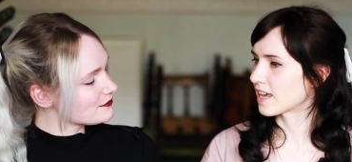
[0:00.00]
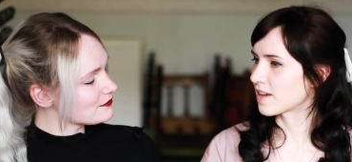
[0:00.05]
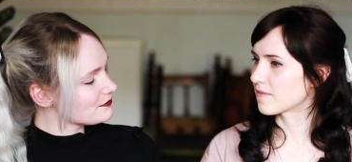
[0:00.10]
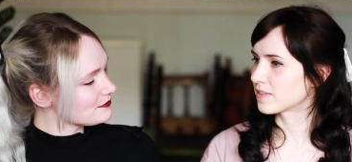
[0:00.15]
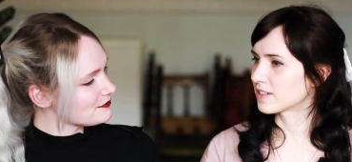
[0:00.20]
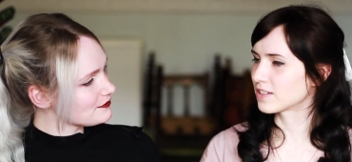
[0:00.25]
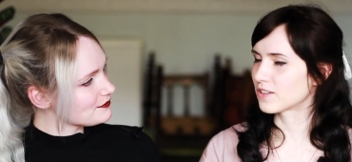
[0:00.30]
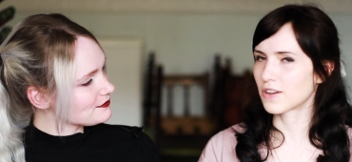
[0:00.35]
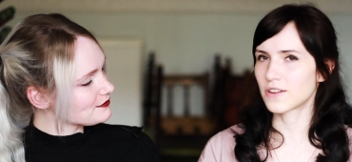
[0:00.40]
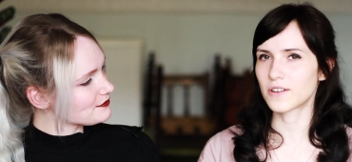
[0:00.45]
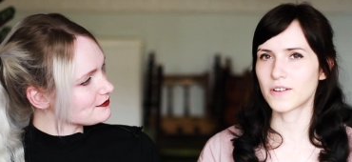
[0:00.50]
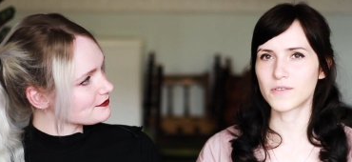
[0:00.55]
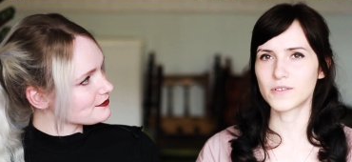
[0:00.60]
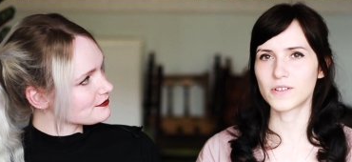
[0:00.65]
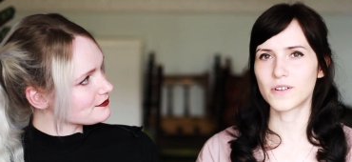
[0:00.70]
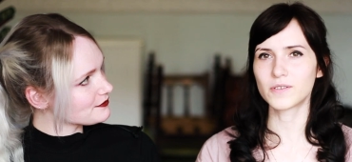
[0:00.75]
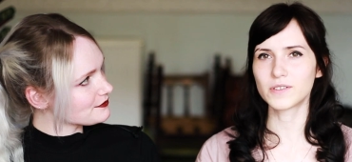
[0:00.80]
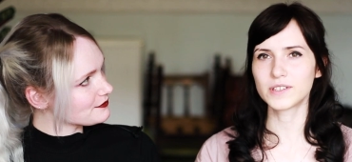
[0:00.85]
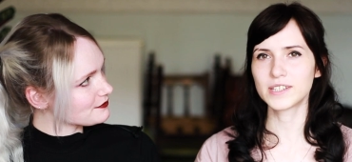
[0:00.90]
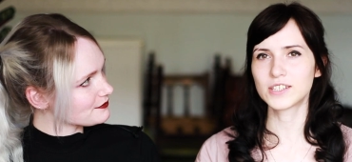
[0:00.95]
Speaker 1: having
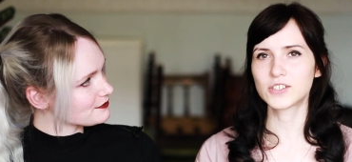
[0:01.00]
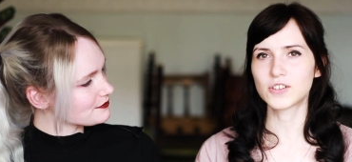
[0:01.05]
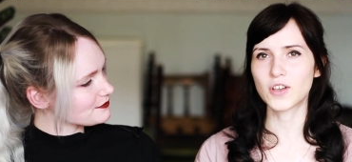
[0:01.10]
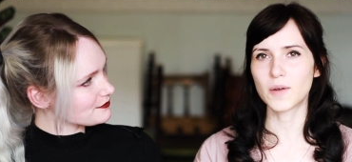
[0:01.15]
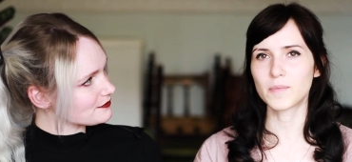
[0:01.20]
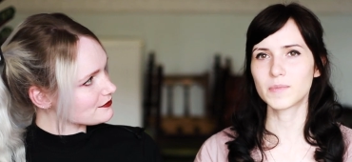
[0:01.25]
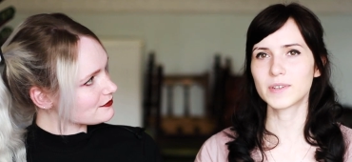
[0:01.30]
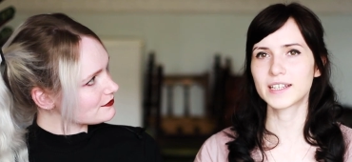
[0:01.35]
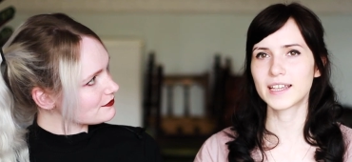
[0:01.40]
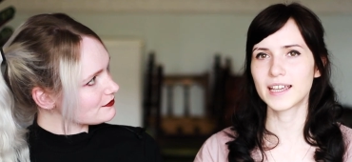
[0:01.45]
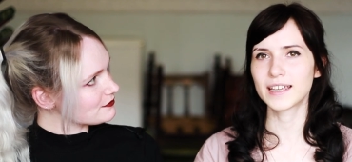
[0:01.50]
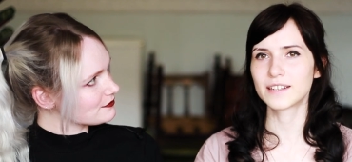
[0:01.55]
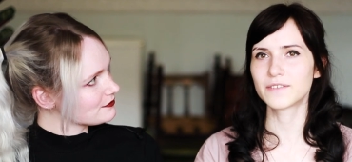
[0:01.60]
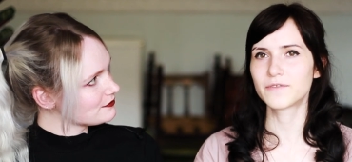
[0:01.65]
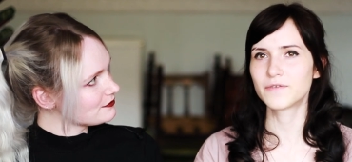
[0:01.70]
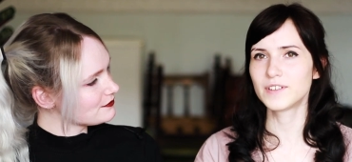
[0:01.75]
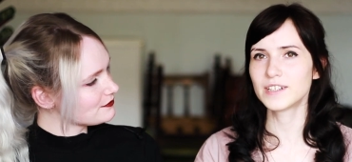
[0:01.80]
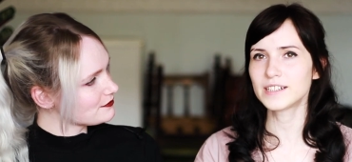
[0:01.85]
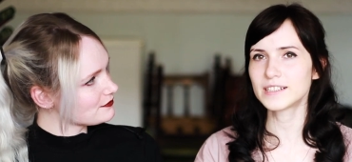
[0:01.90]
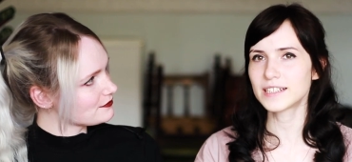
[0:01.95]
lo- all these
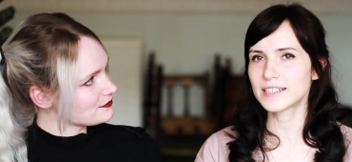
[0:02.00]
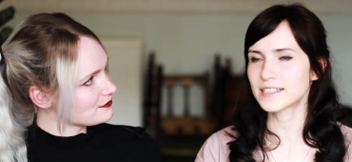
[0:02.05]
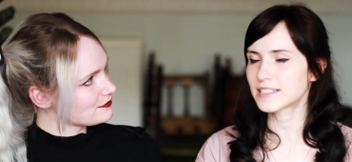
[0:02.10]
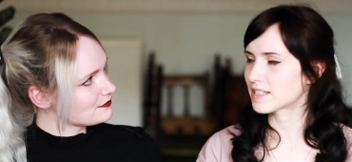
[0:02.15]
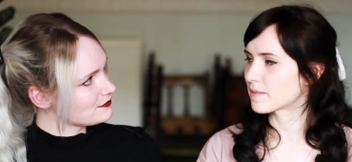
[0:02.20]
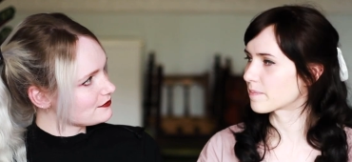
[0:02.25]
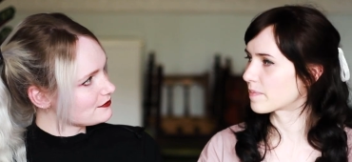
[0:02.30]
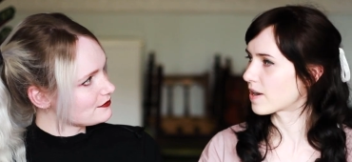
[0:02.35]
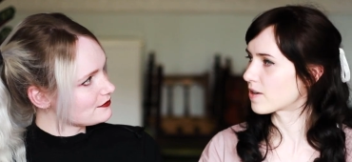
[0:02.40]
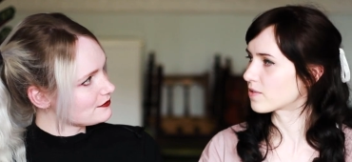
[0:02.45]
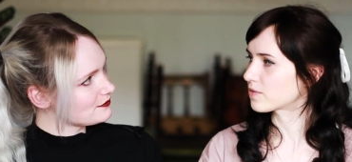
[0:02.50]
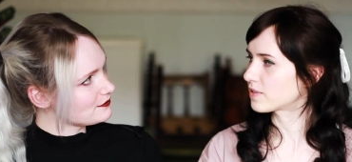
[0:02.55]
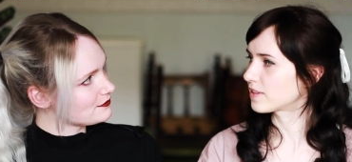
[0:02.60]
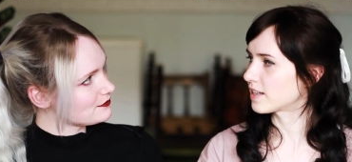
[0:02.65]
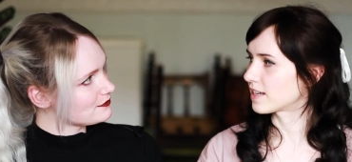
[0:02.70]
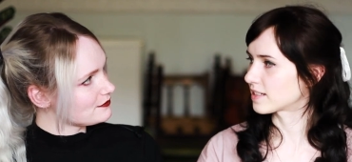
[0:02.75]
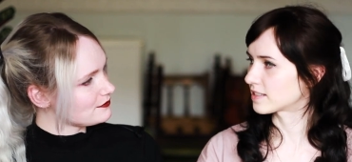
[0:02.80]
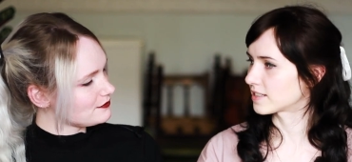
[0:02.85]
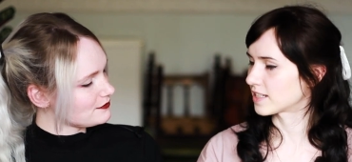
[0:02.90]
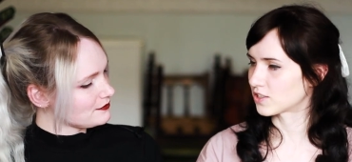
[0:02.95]
complicated feelings about
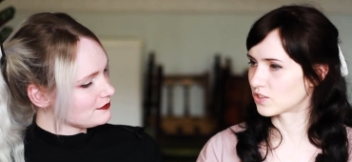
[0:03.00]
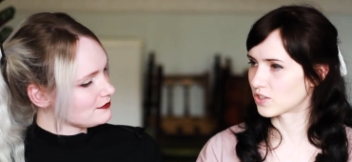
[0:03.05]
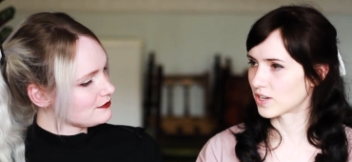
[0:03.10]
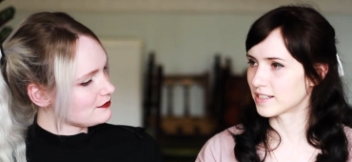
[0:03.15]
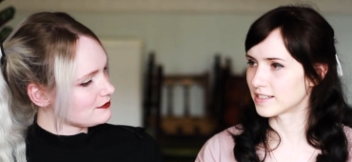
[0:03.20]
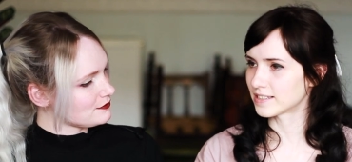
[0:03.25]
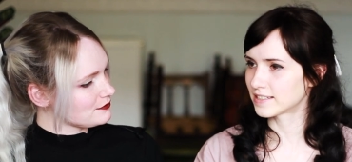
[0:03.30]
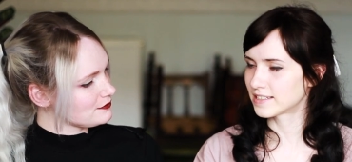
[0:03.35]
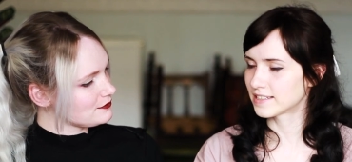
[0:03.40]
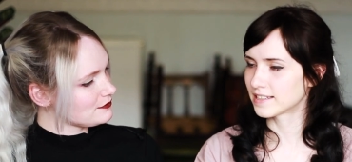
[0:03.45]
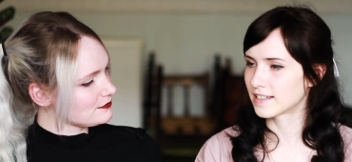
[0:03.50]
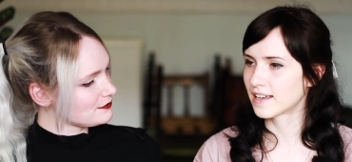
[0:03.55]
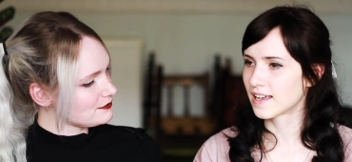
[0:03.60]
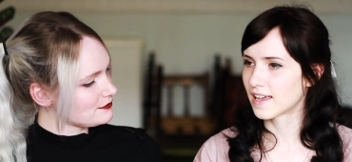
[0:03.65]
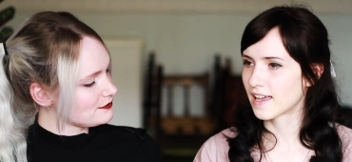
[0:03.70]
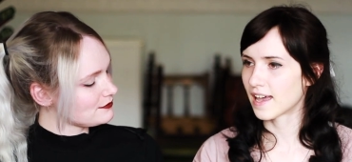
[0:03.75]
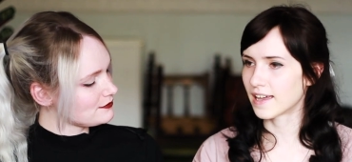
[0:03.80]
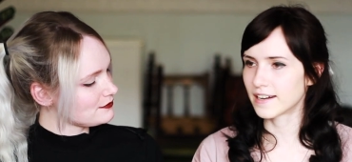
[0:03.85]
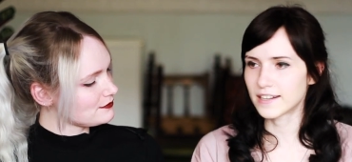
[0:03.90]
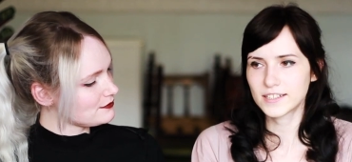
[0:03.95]
their sexuality
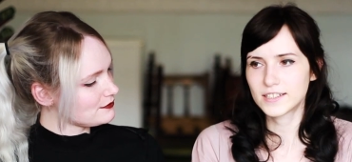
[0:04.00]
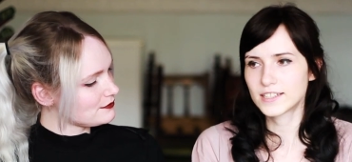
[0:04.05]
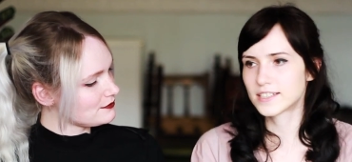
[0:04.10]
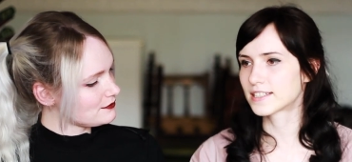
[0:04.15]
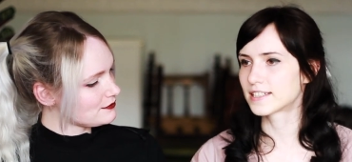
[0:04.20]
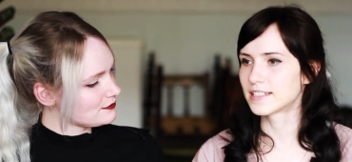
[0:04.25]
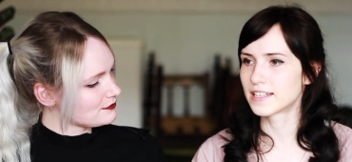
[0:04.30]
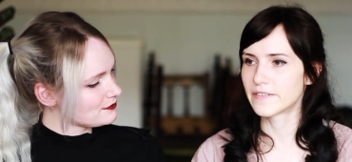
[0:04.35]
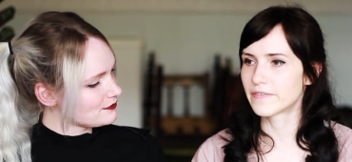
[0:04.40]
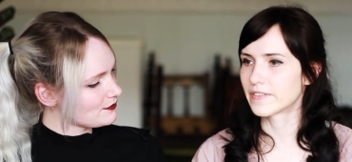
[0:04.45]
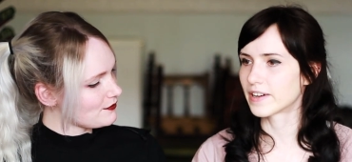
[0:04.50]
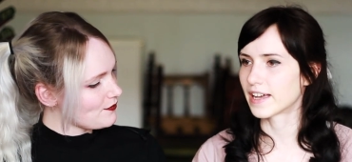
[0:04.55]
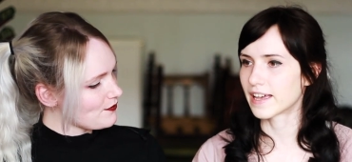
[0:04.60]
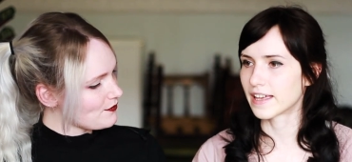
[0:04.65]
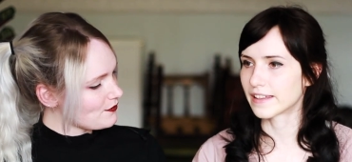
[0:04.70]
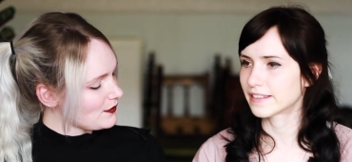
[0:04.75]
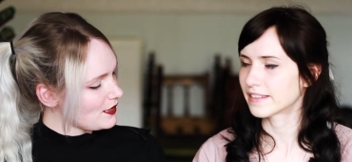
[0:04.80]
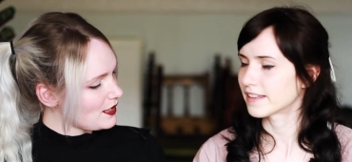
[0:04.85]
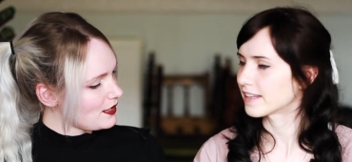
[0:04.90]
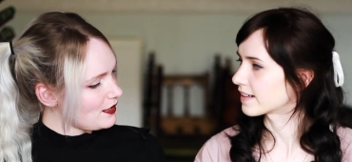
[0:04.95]
mm. and I just never had